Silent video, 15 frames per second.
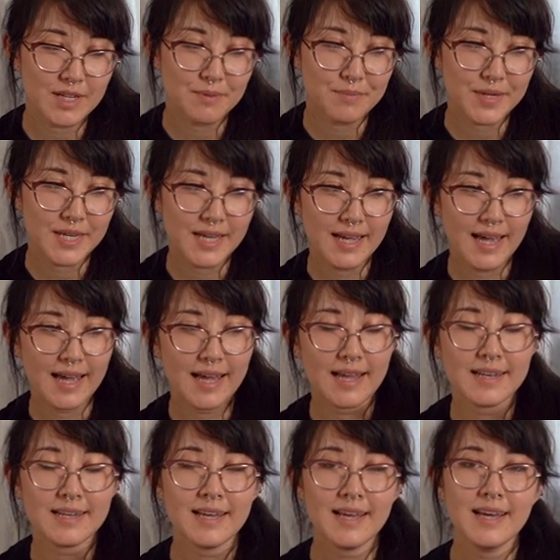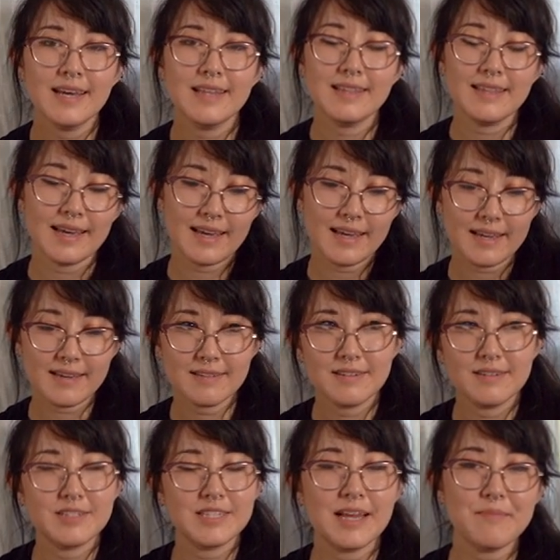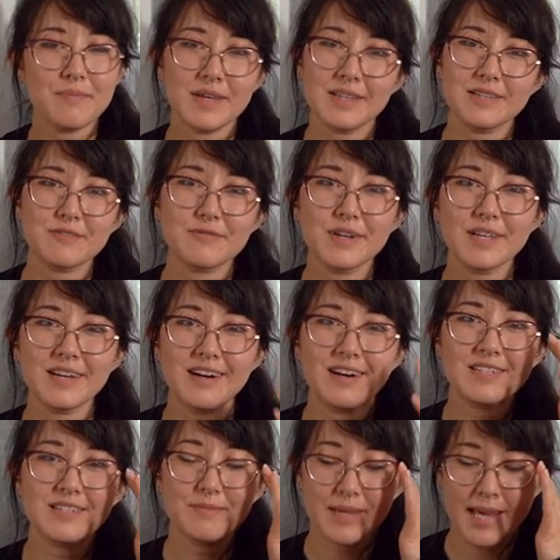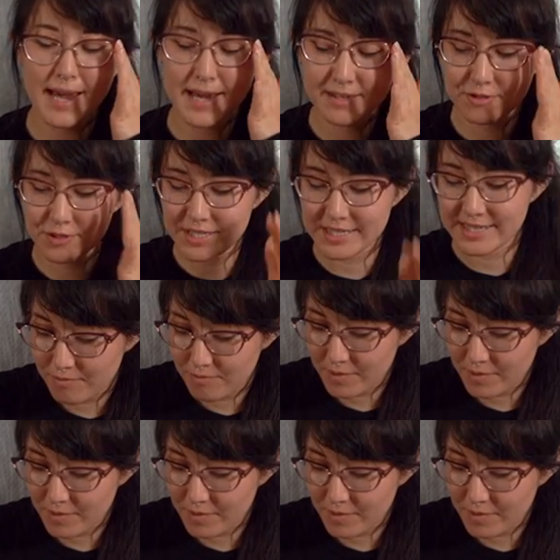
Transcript: company and they sent me this really awesome cat tree.